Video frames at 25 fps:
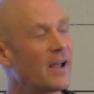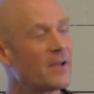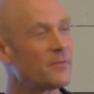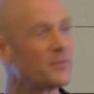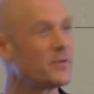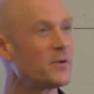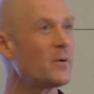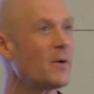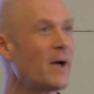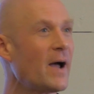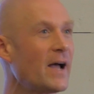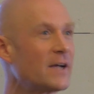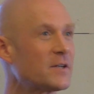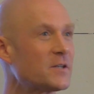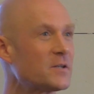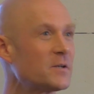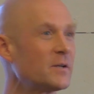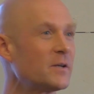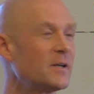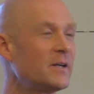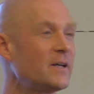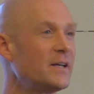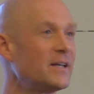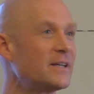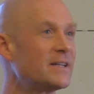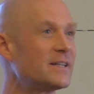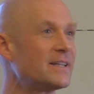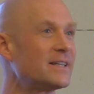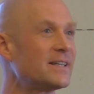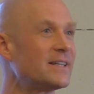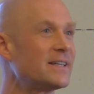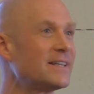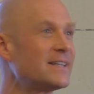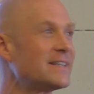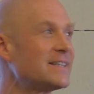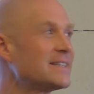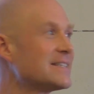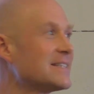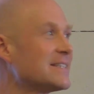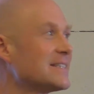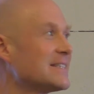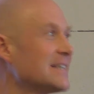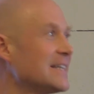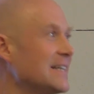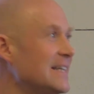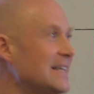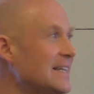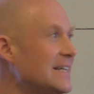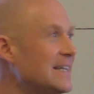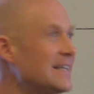if you actually
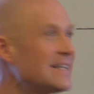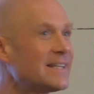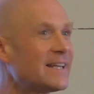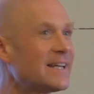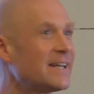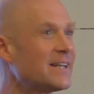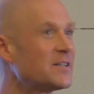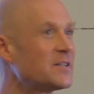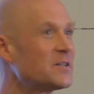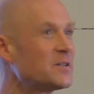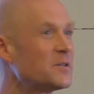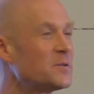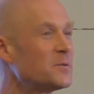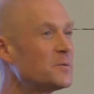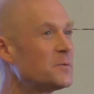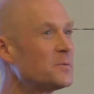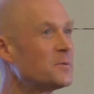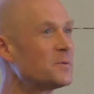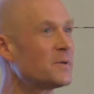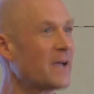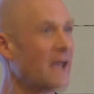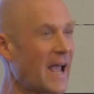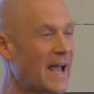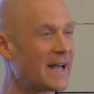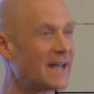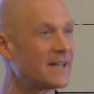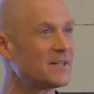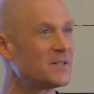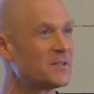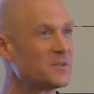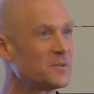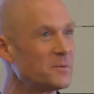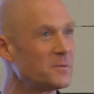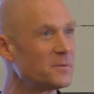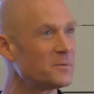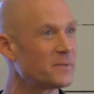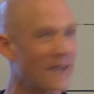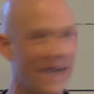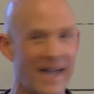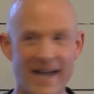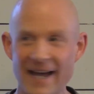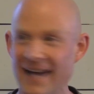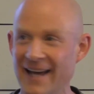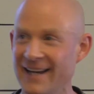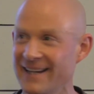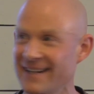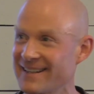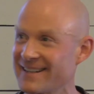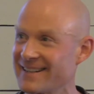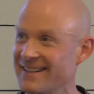see that you can do
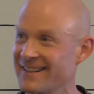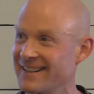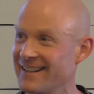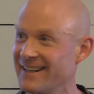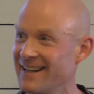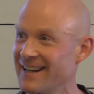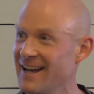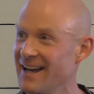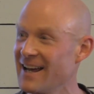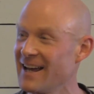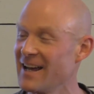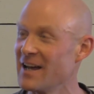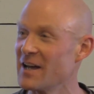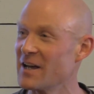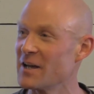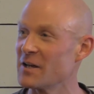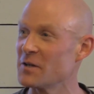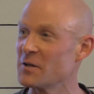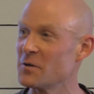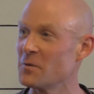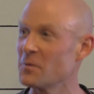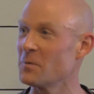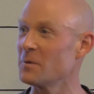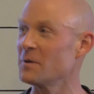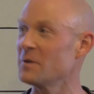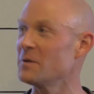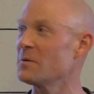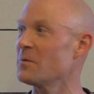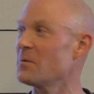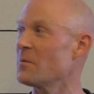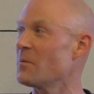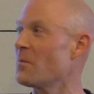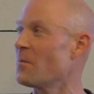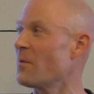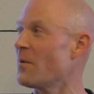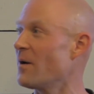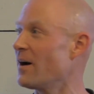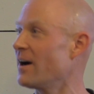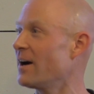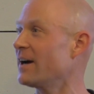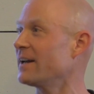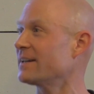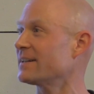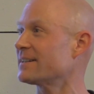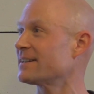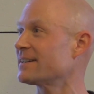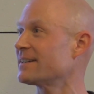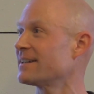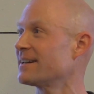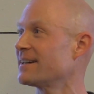that, you wouldn't
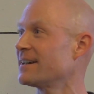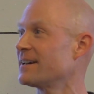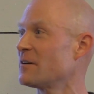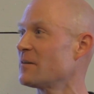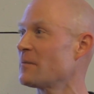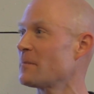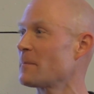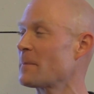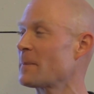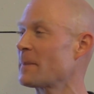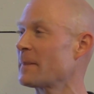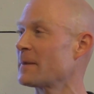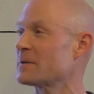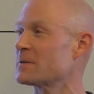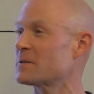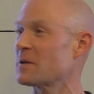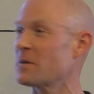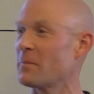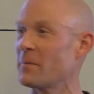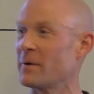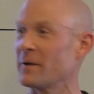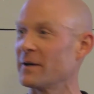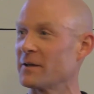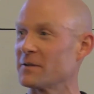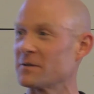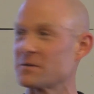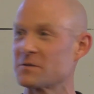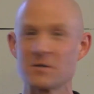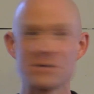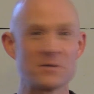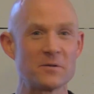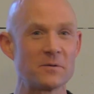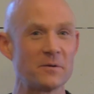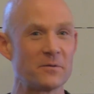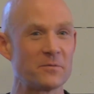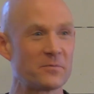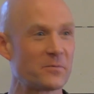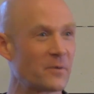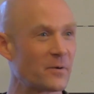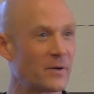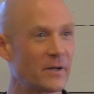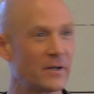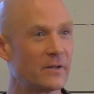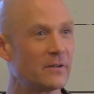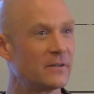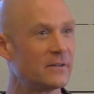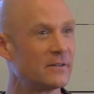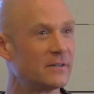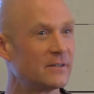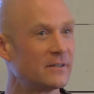want someone else to do it
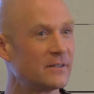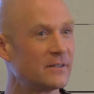for you.